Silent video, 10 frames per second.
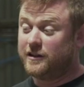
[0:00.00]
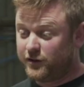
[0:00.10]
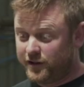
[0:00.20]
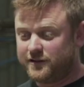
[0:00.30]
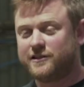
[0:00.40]

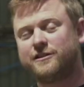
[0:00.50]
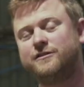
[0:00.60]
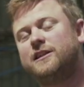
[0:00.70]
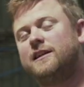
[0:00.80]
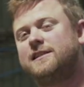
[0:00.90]
Toyota
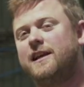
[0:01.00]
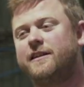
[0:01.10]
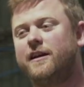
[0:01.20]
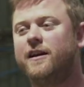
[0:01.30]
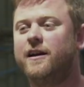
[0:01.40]

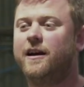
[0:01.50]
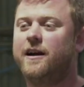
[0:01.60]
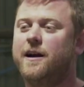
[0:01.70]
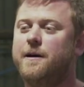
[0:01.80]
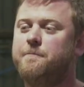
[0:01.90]

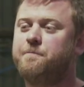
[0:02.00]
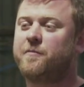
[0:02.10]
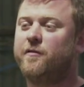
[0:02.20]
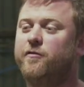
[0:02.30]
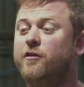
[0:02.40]
2JZ.
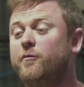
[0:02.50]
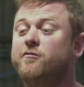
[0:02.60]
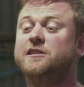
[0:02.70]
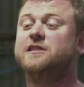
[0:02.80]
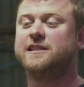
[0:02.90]
For a number
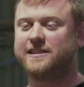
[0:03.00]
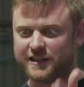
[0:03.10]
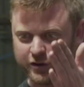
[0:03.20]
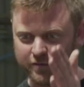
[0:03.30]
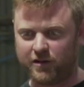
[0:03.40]
of reasons. It
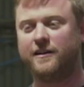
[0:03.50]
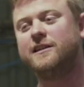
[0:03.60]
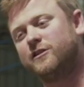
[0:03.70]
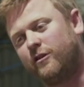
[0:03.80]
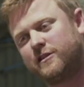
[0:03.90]
sits upright,
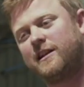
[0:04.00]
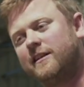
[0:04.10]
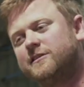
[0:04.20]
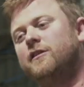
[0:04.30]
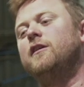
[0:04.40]
it's not
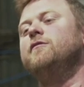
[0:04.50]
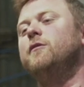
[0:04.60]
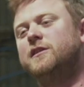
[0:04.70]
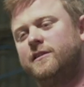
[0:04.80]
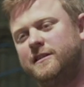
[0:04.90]
canted over,
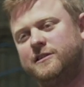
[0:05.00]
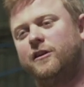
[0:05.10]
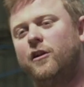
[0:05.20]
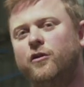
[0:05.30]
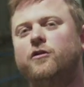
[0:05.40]
which I think is
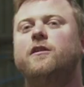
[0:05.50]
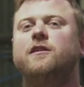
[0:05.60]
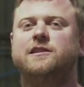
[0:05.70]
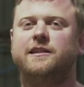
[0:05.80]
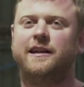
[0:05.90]
going to look
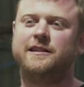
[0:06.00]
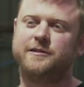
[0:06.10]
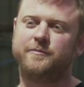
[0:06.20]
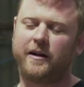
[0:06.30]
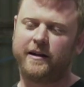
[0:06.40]
nice in the
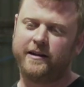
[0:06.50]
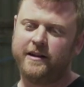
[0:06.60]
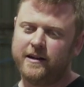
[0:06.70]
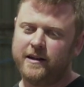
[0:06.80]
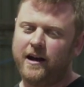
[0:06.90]
engine bay.
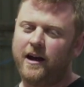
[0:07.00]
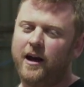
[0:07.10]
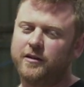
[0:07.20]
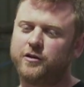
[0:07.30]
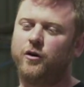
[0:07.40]

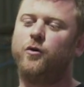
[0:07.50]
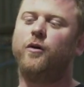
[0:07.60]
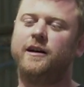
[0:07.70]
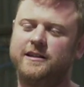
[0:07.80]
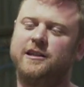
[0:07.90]
It's got
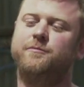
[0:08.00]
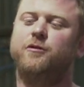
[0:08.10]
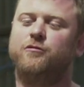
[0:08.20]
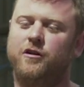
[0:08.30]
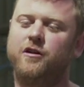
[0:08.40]
quite a
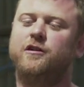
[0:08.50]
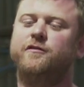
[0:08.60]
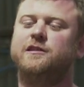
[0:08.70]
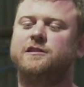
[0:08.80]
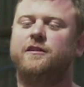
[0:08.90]
simple rocker
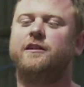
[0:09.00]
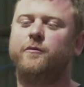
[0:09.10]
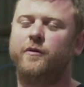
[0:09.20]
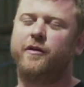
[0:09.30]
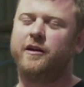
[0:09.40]
cover design,
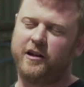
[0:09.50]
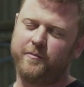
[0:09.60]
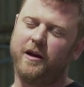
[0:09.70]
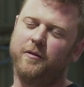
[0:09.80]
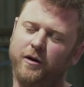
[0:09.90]
and we're thinking
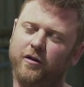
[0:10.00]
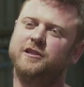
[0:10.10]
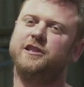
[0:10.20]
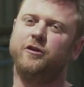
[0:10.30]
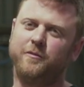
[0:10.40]
about
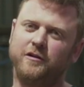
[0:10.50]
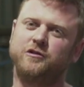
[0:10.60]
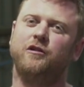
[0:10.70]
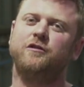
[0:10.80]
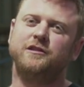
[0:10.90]
polishing up
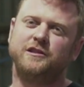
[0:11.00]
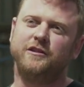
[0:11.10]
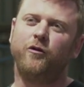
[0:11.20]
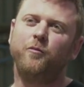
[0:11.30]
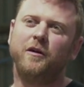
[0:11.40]
those rockers
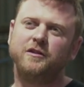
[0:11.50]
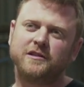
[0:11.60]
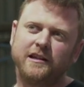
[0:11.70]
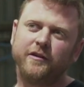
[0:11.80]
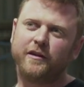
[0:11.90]
to
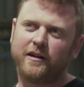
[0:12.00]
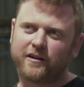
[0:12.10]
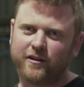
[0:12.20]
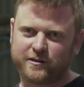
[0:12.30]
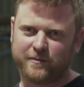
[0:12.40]
almost give it a
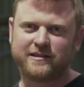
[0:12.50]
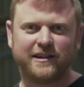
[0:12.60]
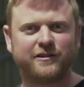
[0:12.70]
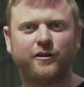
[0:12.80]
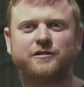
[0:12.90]

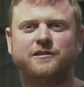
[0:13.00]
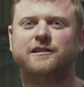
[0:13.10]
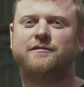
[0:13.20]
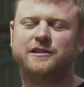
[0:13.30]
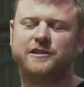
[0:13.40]
cosmetic nod to
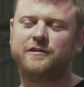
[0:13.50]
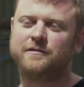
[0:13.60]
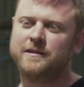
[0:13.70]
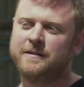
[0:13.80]
the original.